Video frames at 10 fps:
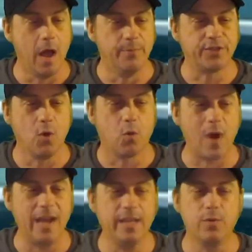So
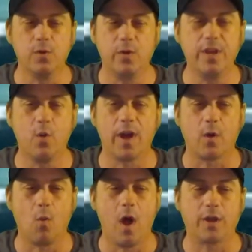Riley, when we go on
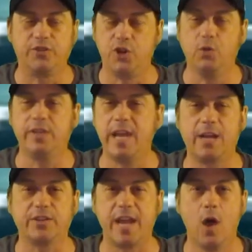our walks, Josie
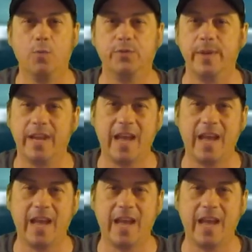actually helps me,